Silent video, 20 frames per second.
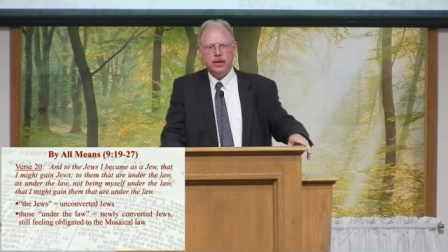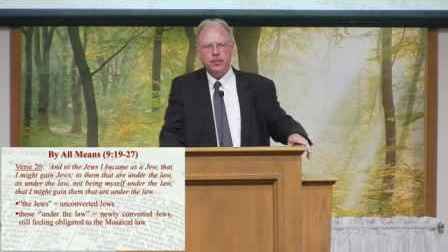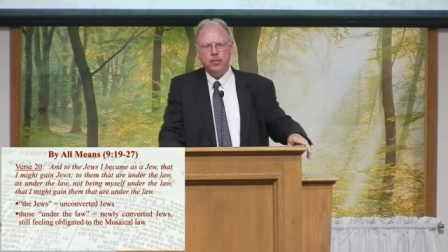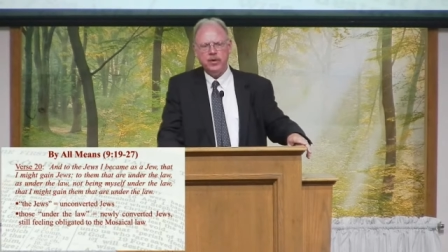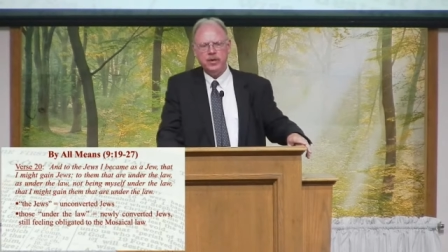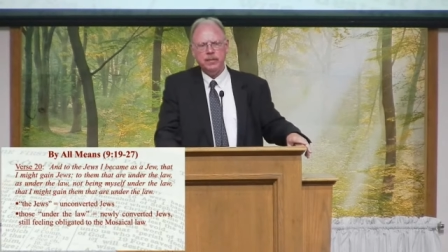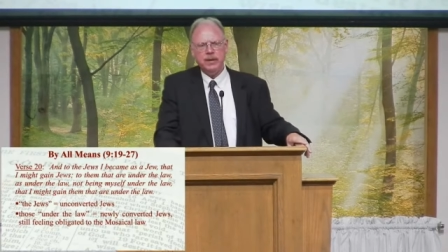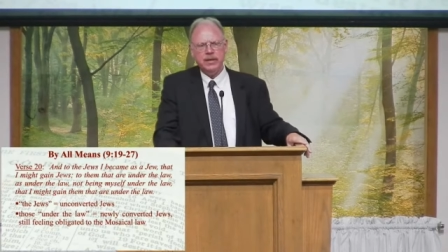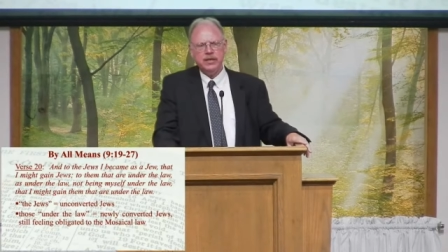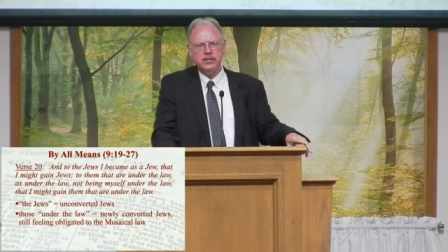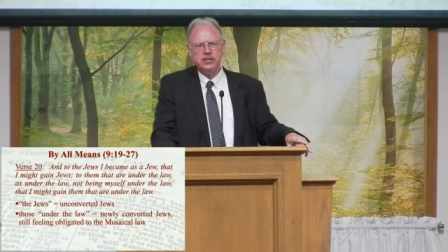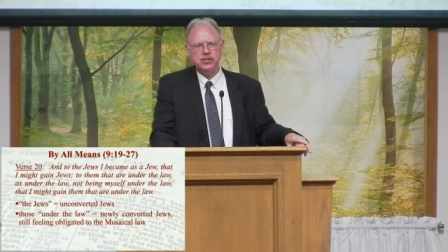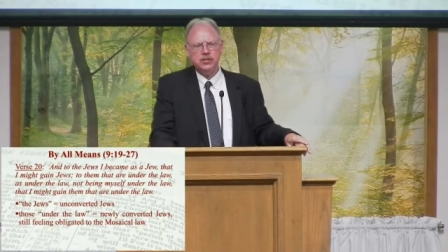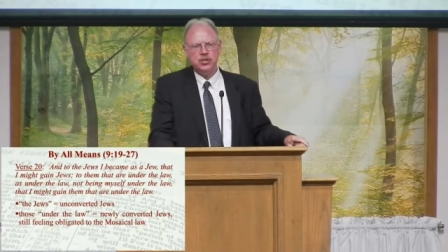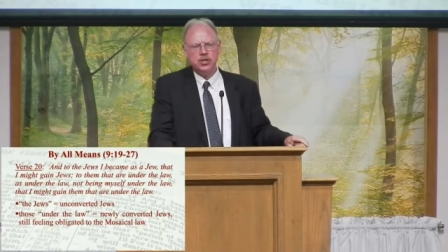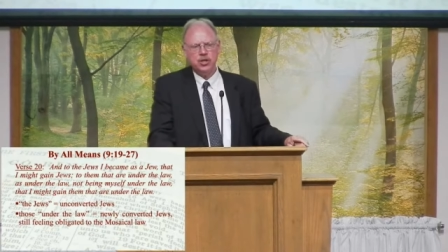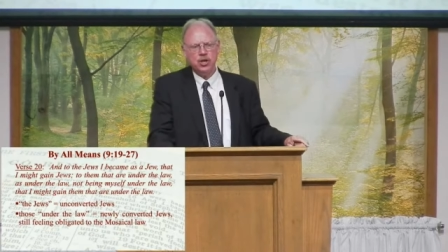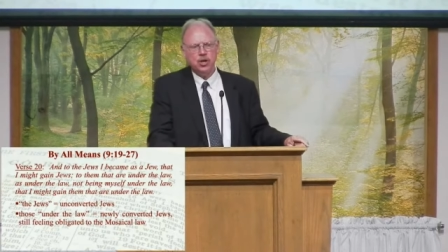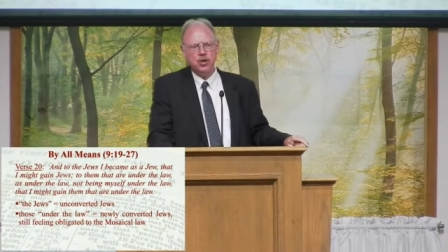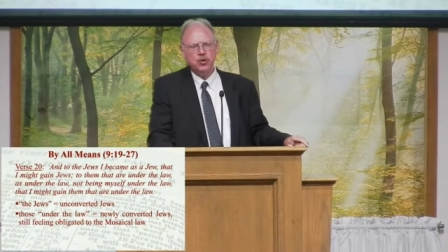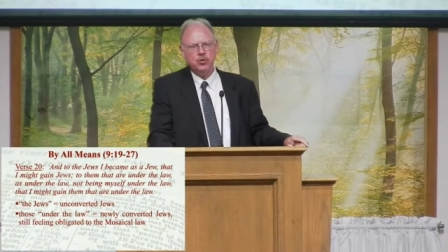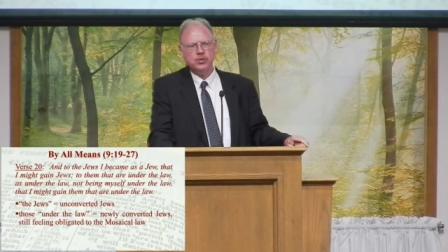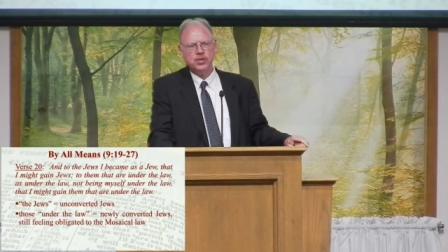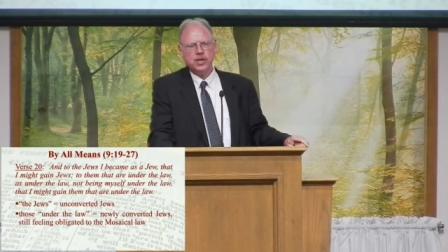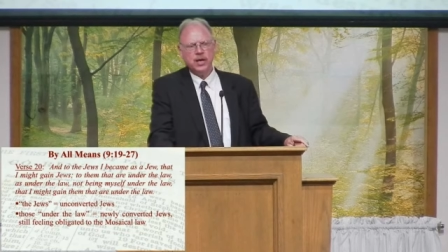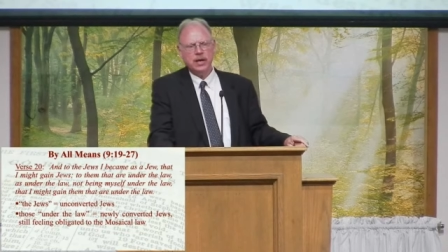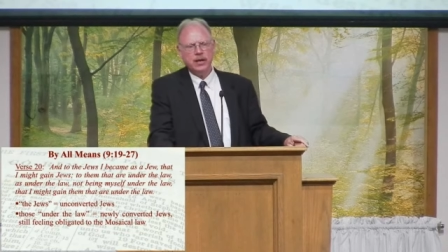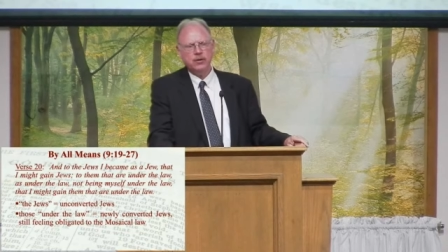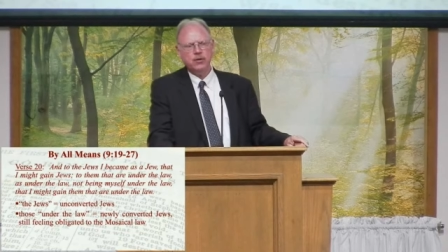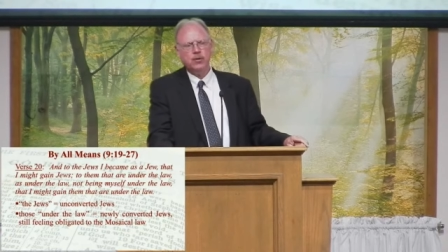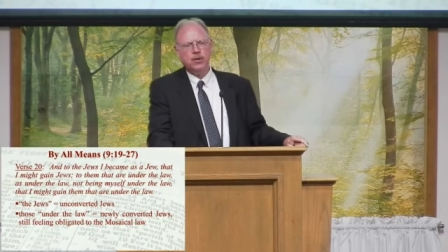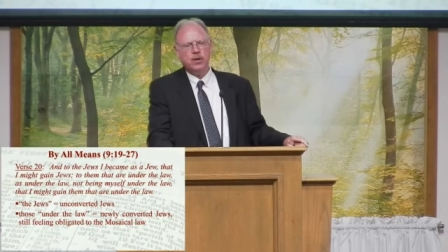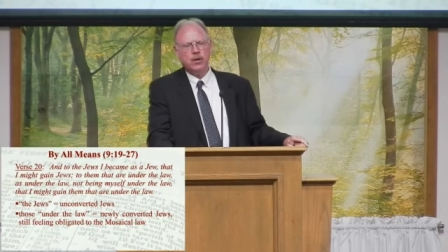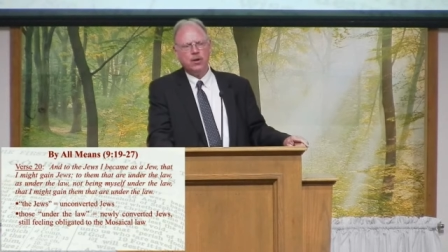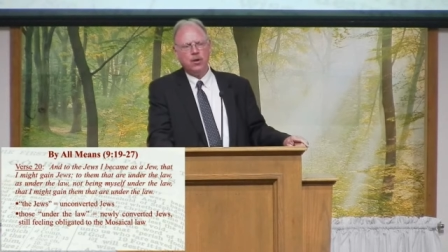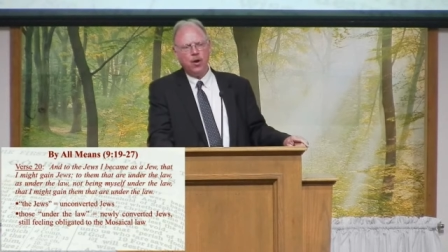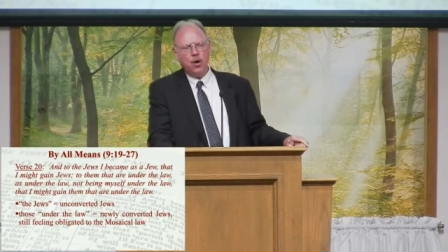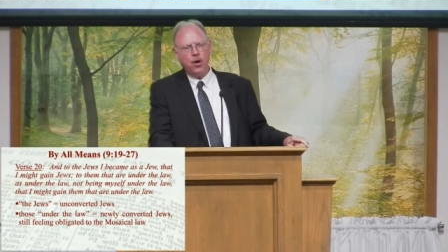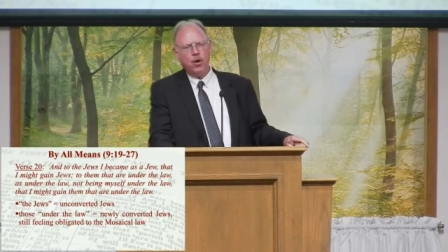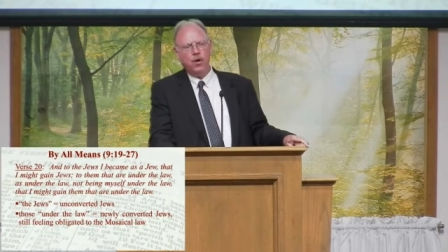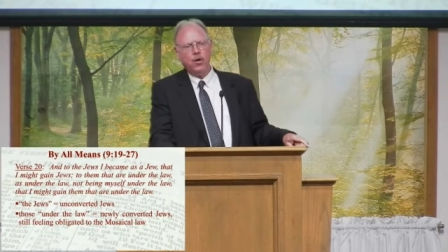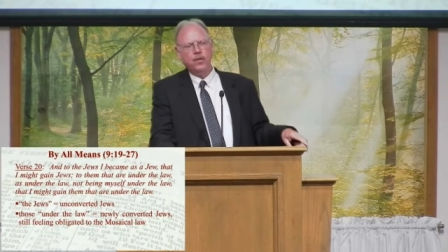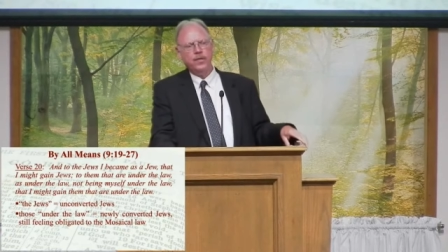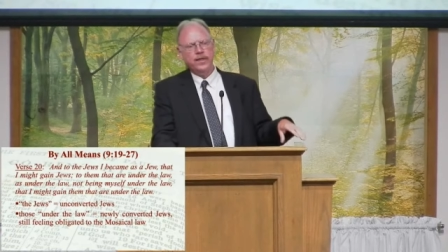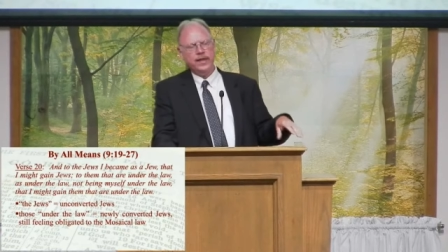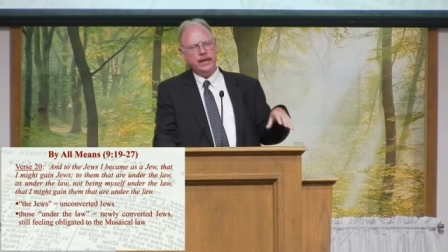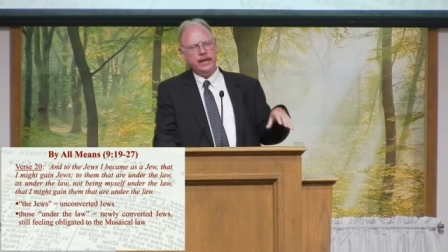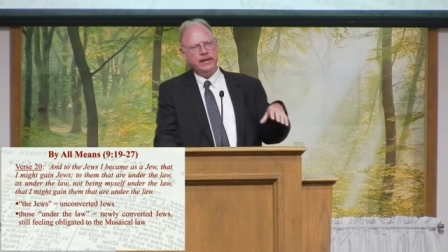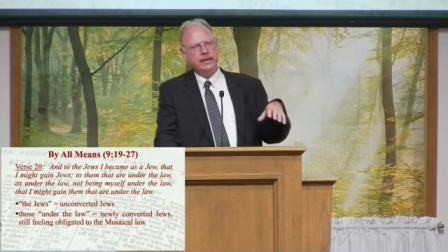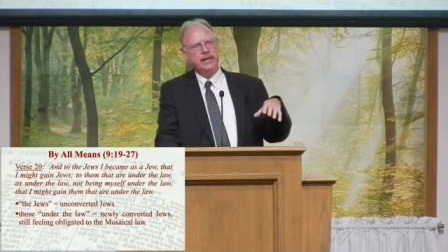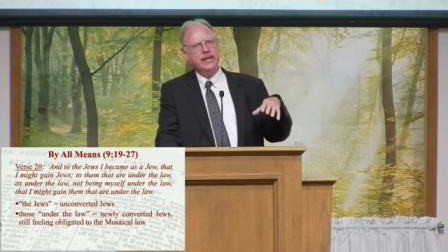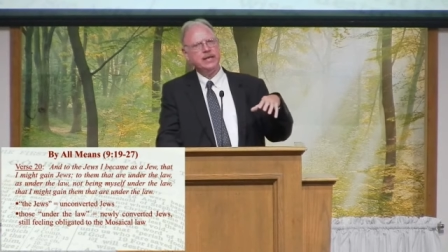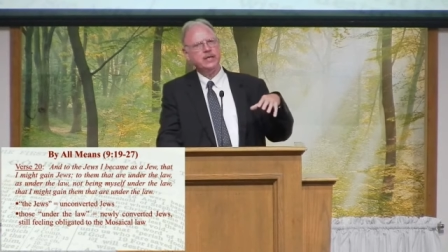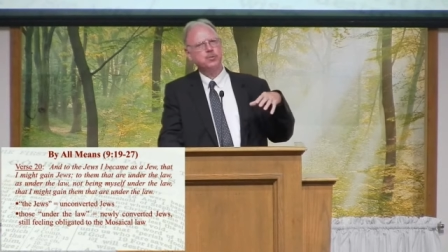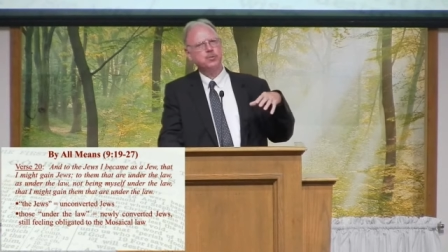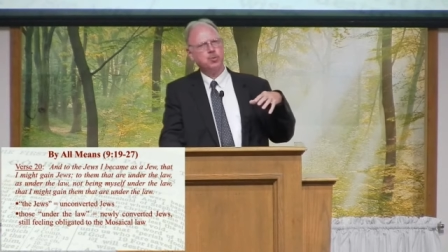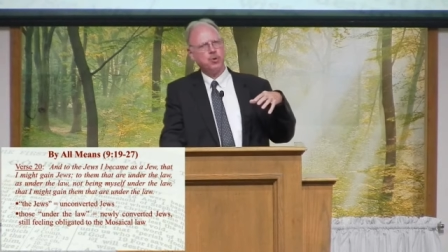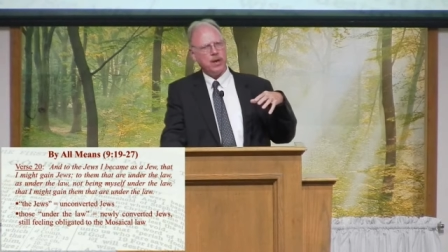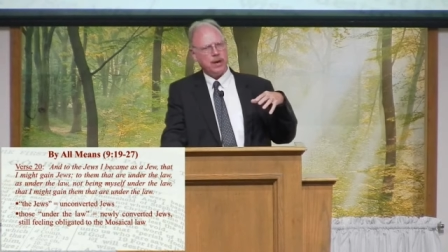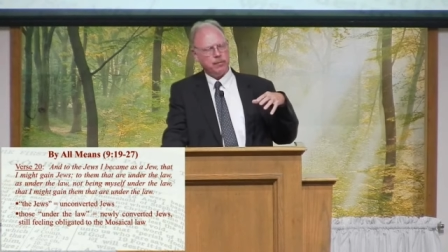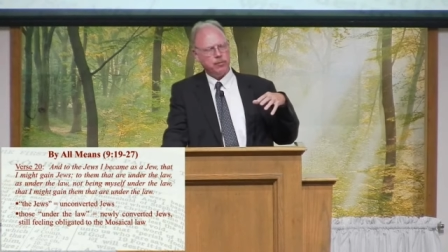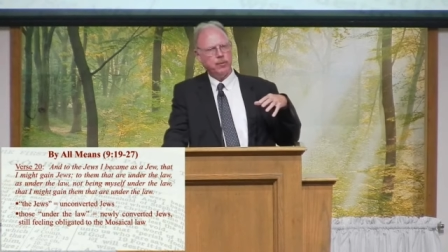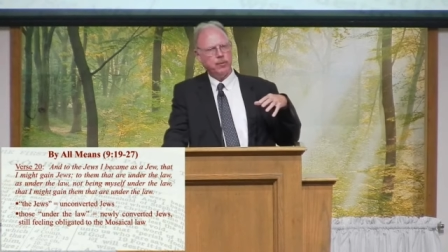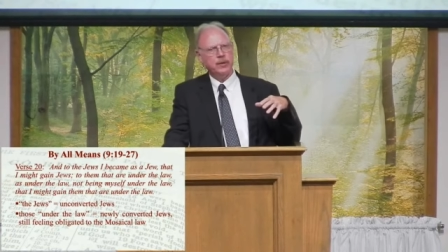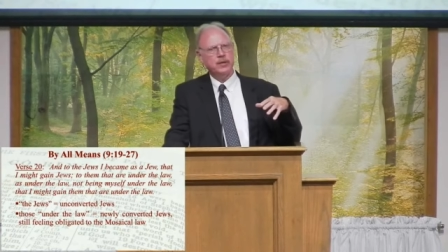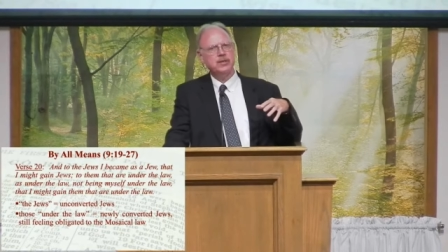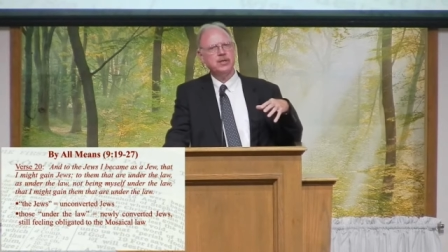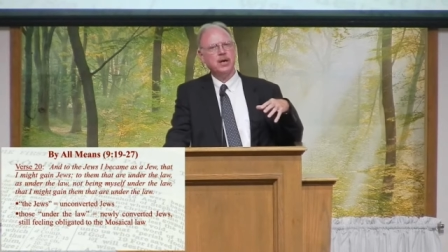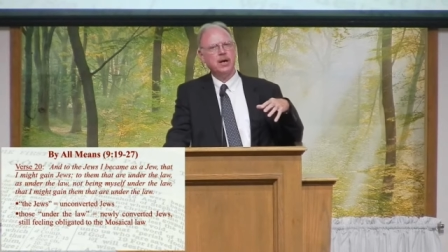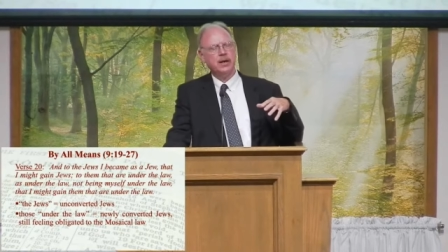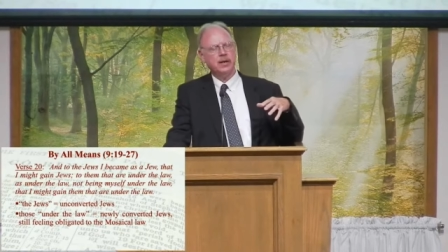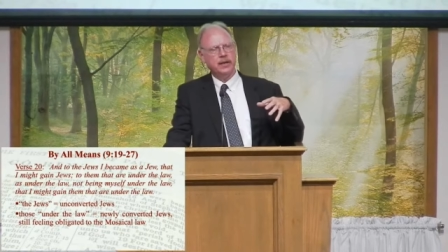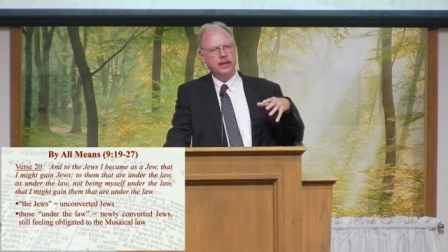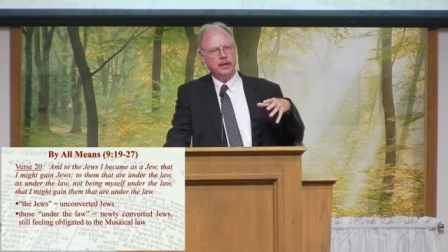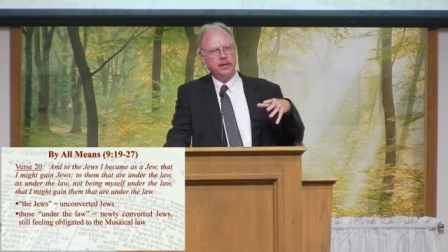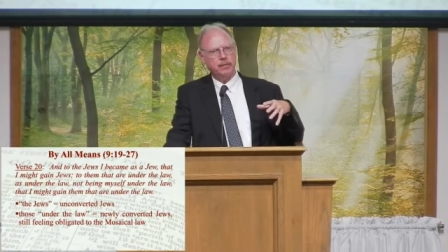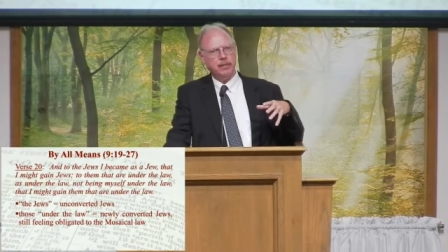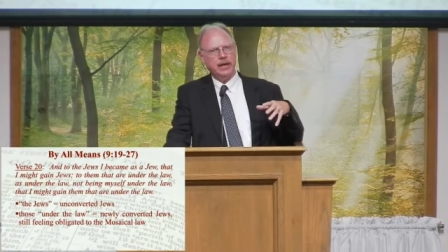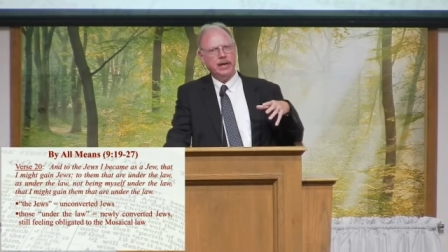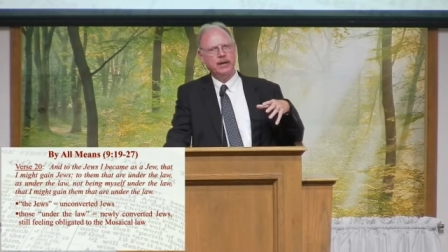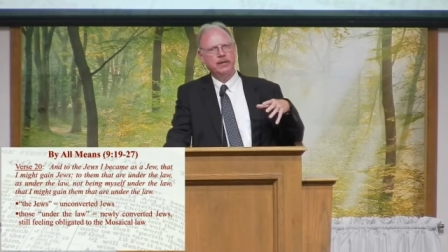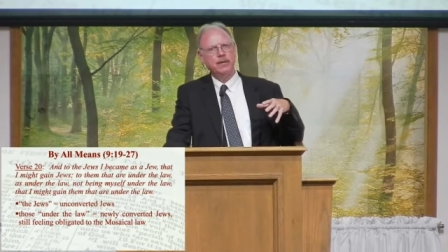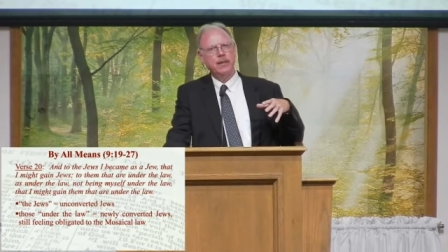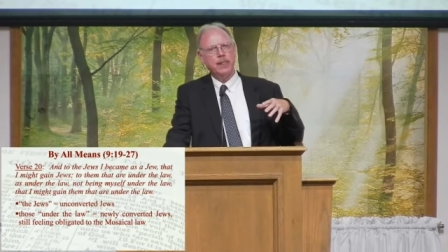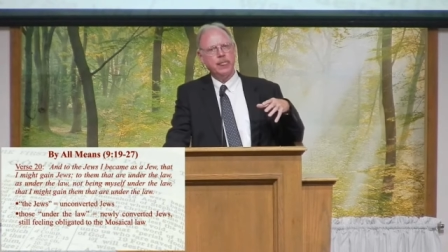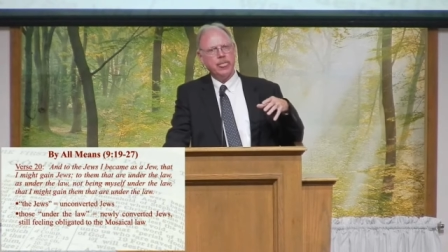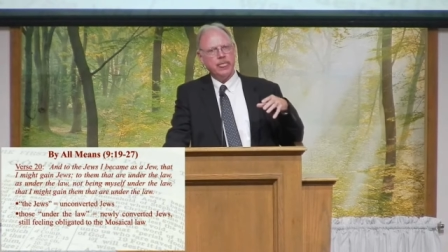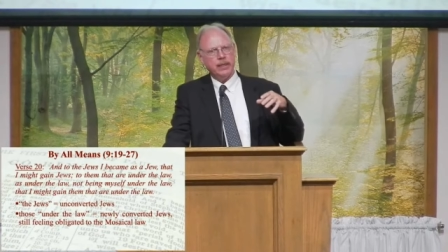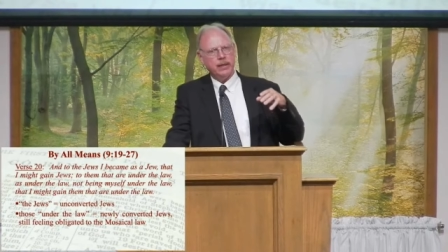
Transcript: When he mentions those under the law, then he's probably talking about